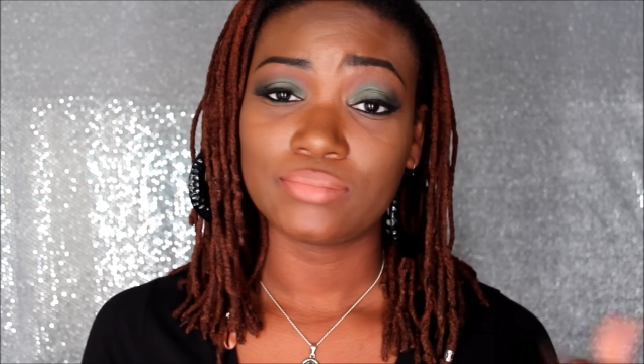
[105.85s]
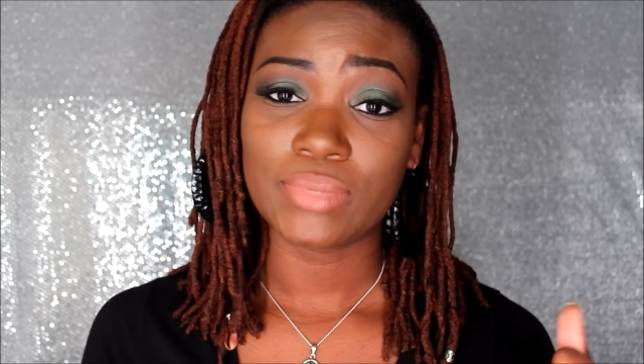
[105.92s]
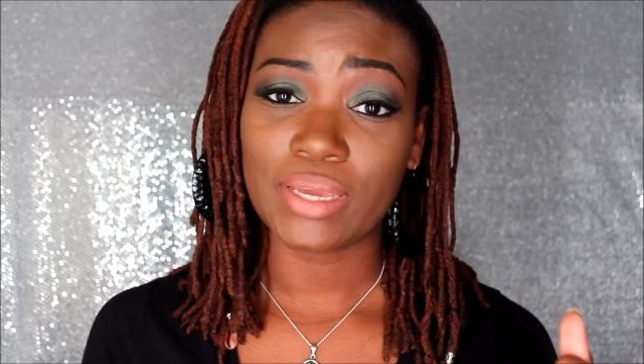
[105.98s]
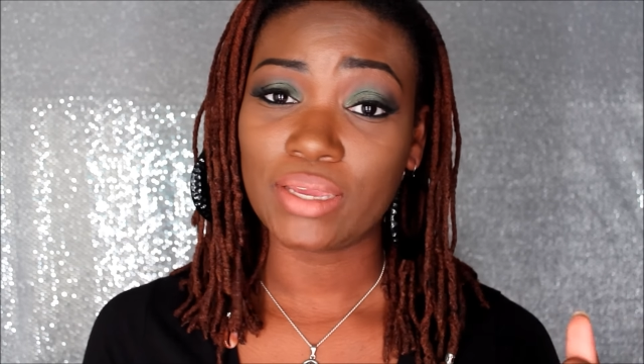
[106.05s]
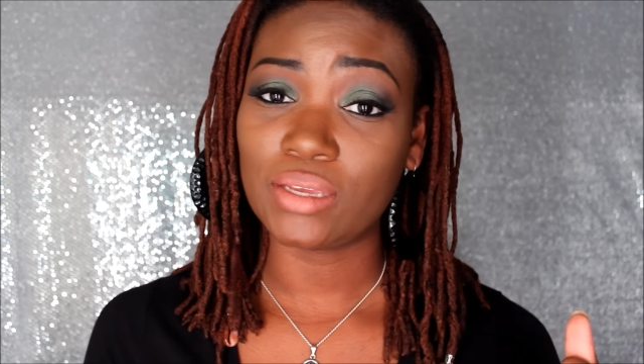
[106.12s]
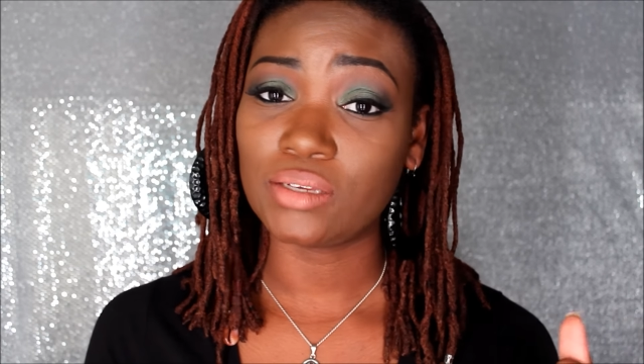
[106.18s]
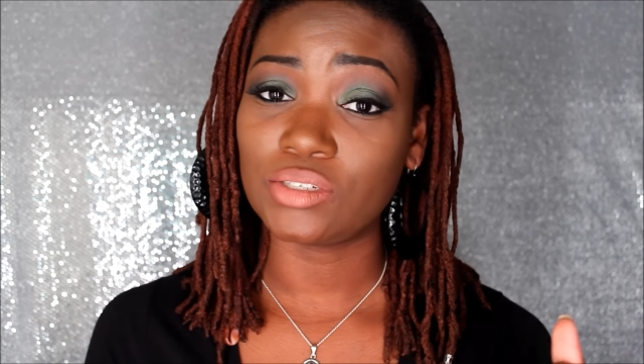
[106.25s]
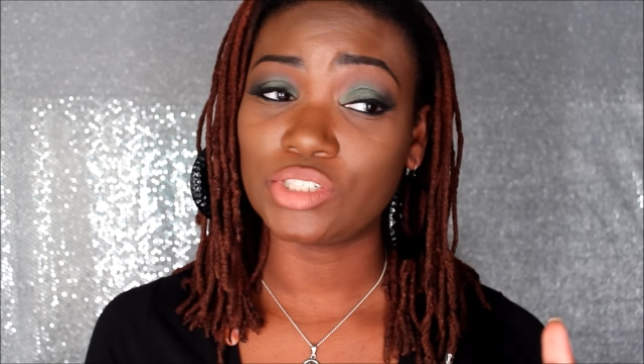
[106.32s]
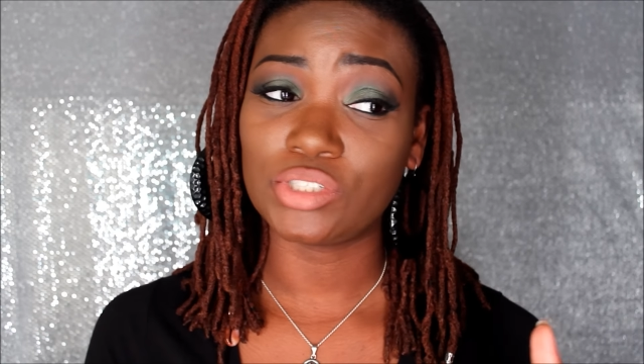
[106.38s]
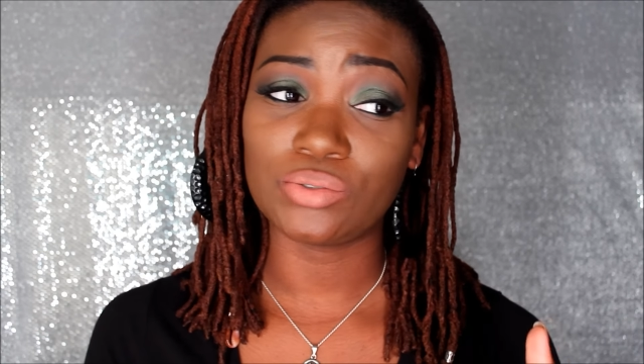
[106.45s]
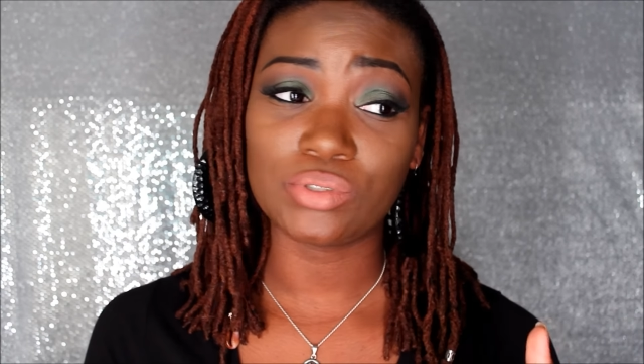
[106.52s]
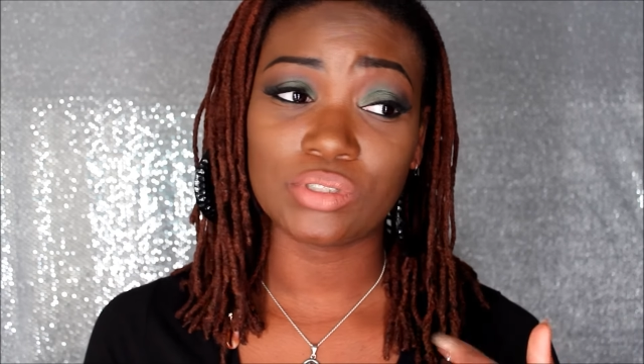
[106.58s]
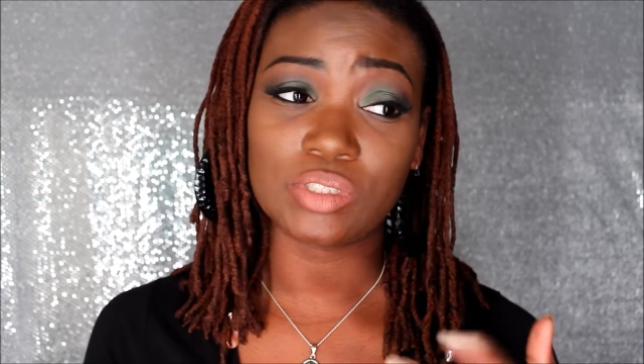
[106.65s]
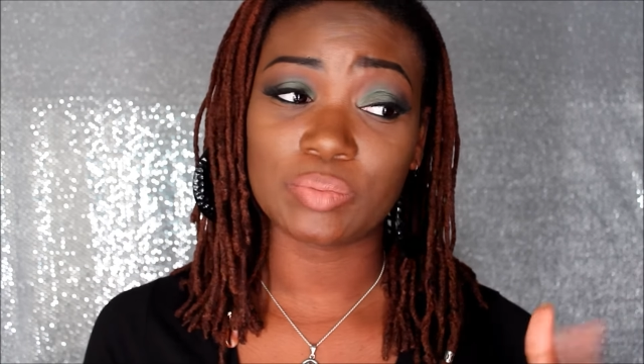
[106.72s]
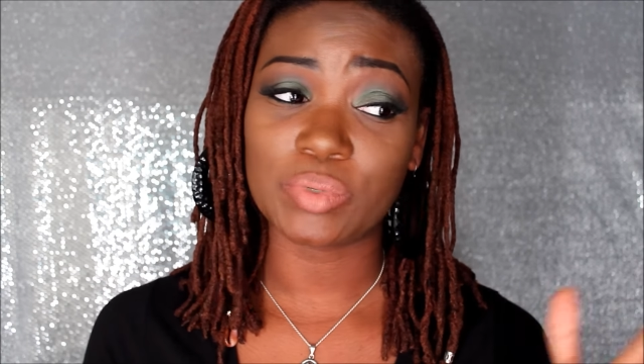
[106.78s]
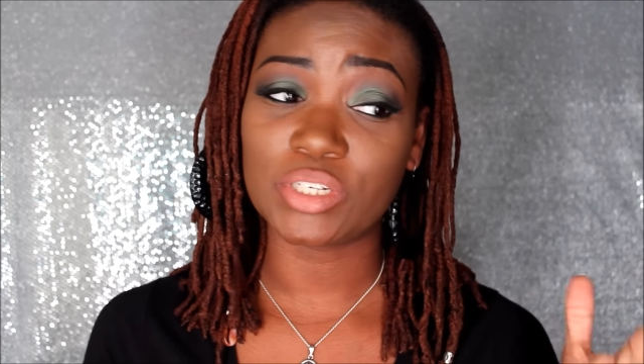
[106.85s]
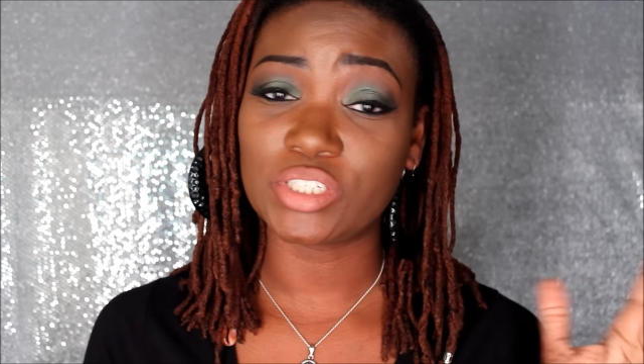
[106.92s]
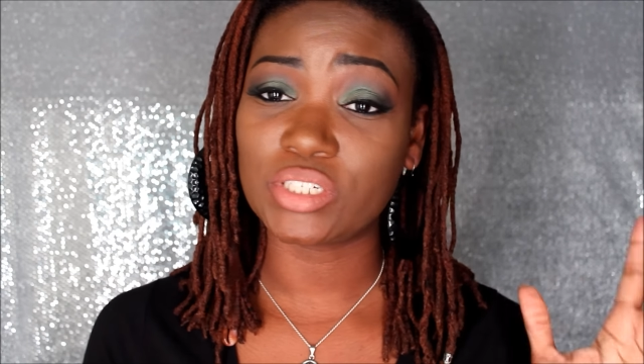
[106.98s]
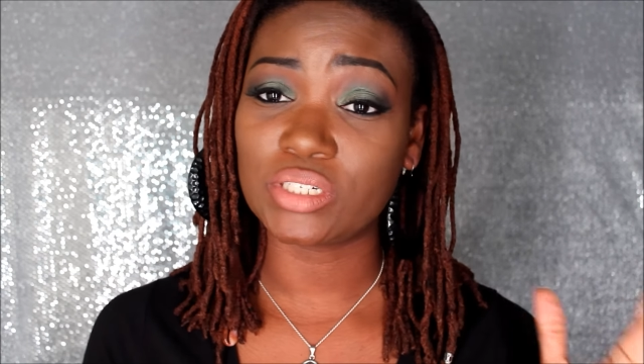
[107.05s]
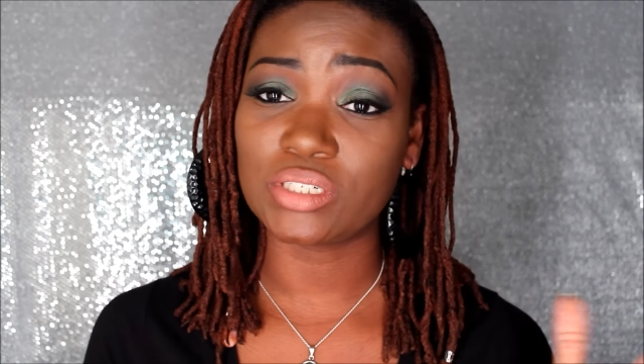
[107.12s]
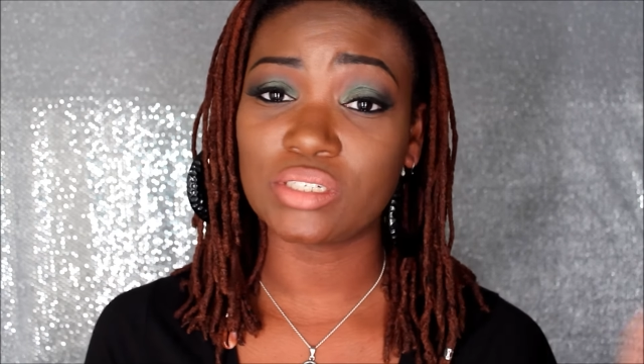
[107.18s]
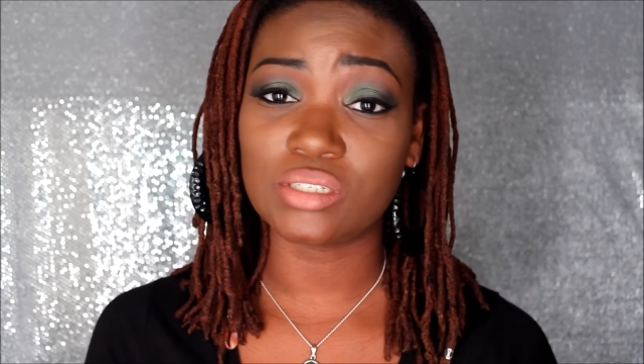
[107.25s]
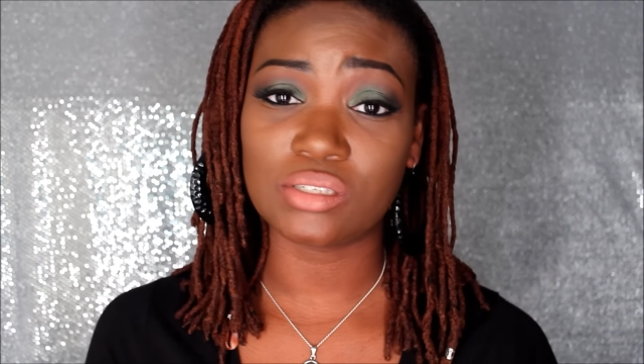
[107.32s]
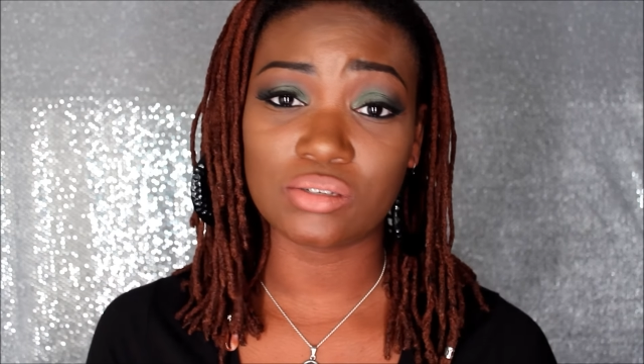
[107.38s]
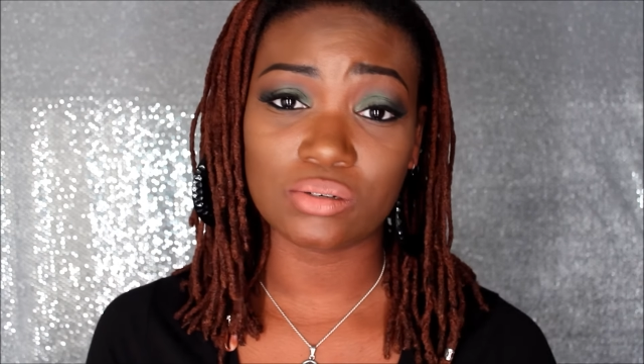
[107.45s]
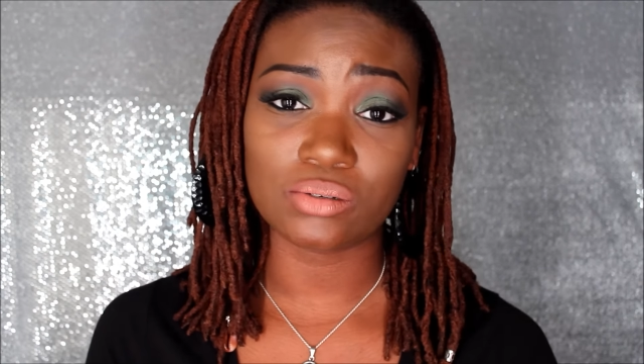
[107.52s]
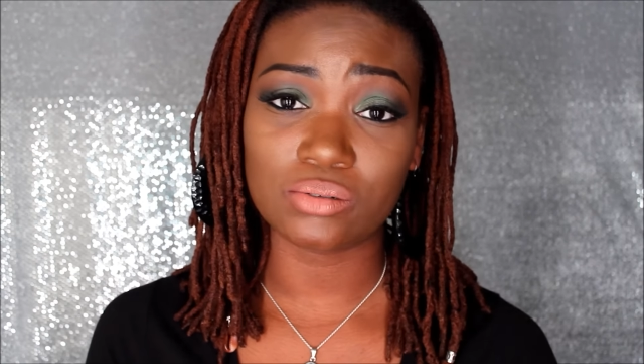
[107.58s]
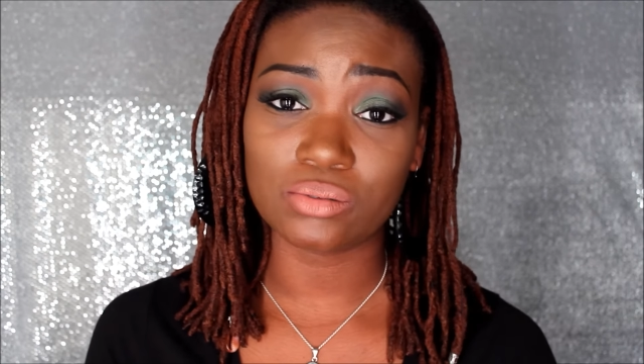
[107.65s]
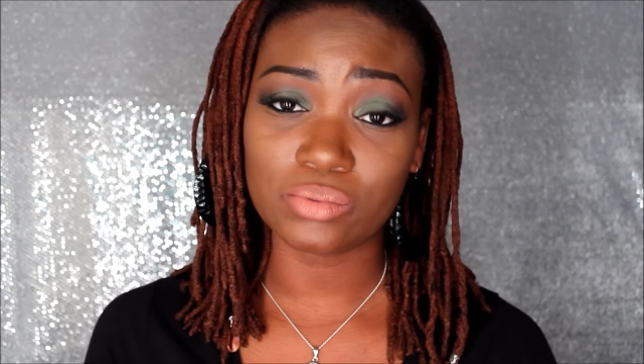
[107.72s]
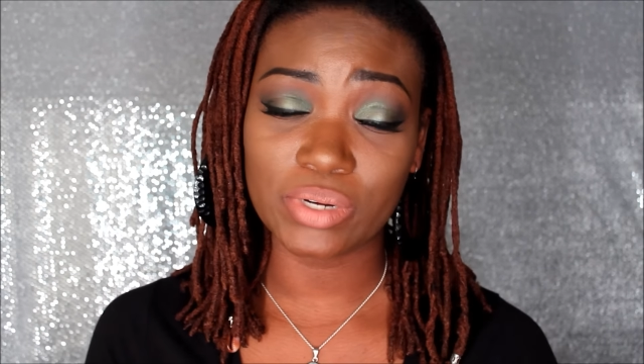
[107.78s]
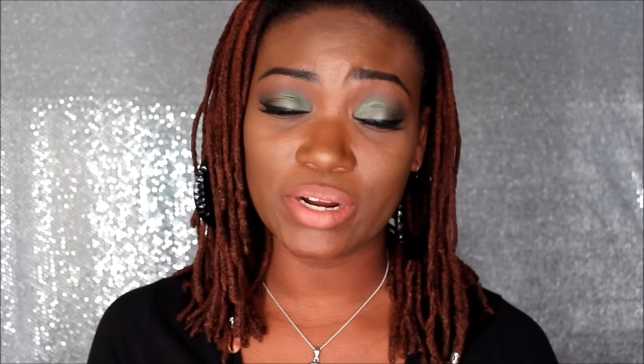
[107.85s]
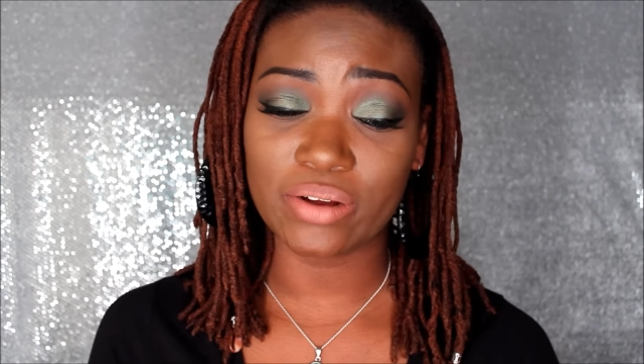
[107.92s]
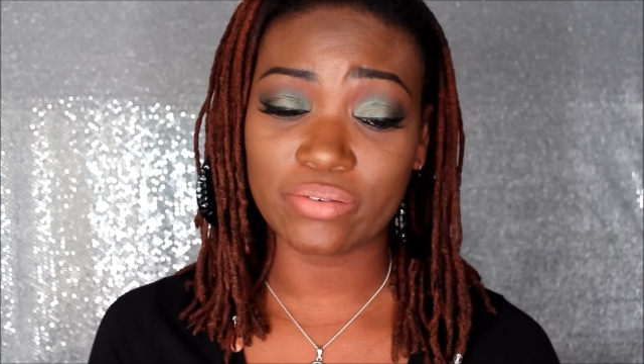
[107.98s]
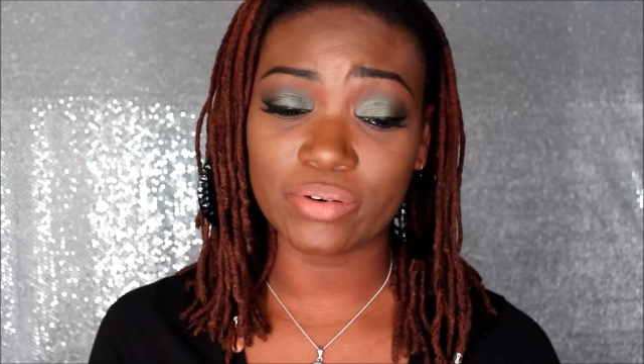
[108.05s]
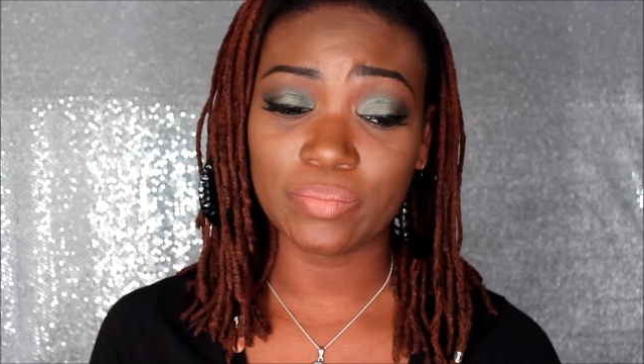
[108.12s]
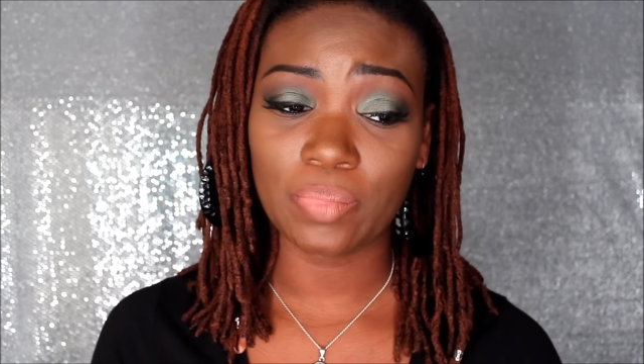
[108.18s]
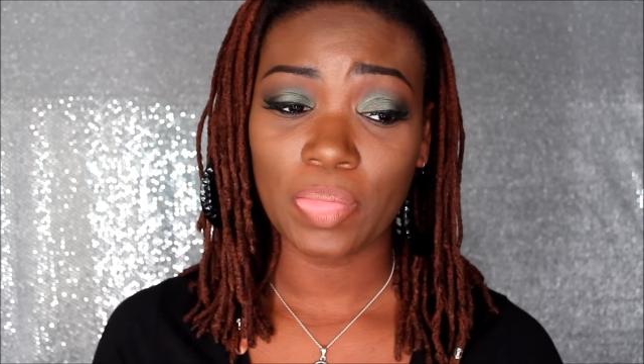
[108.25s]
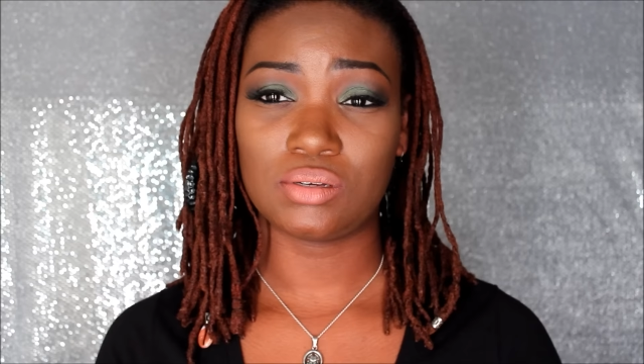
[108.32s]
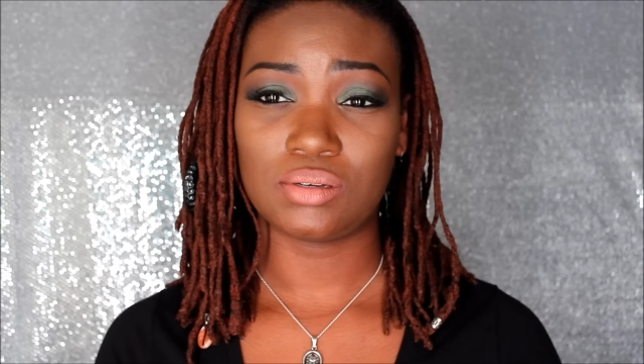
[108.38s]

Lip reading: hey, she was a specialist, so whatever.